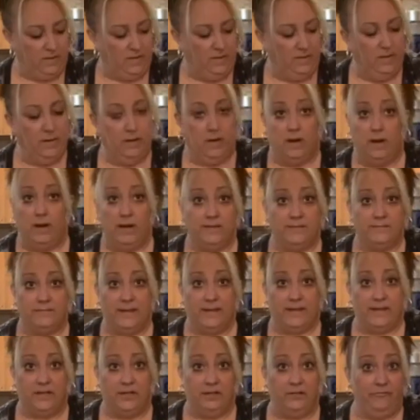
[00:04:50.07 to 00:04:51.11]
All right, let's make it
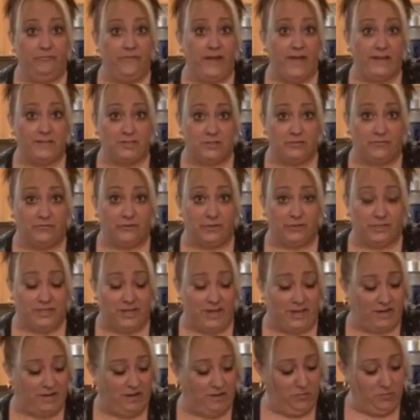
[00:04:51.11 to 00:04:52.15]
a little faster for a
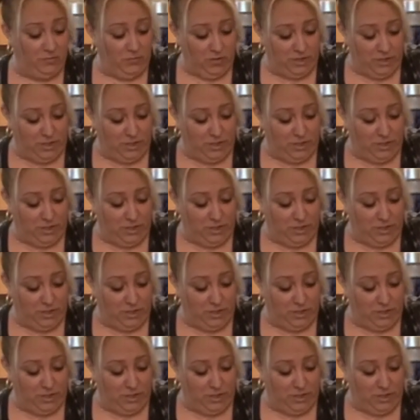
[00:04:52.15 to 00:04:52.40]
second. Woo!